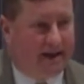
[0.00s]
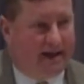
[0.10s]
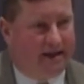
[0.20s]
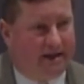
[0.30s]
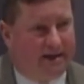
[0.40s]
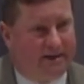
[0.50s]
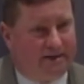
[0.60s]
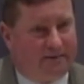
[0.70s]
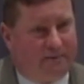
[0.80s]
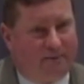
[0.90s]

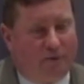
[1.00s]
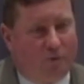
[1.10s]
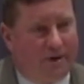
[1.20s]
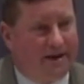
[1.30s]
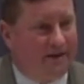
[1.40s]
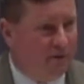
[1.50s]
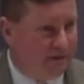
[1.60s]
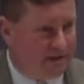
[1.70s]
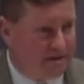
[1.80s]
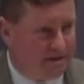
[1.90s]
and for whatever
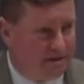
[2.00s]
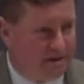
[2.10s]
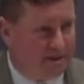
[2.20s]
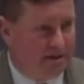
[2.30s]
reason,